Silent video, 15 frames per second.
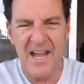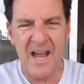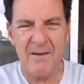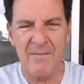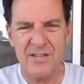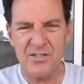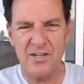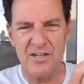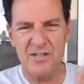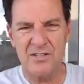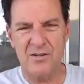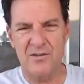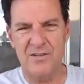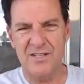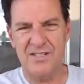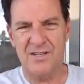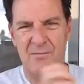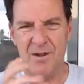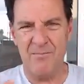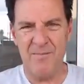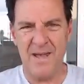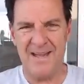I'm going to ask you to turn to
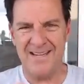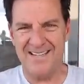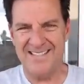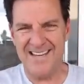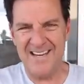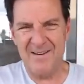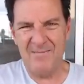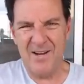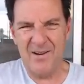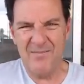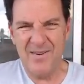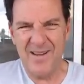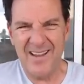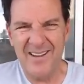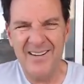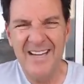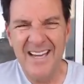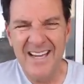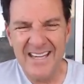someone, a pet, a teddy bear, a pillow.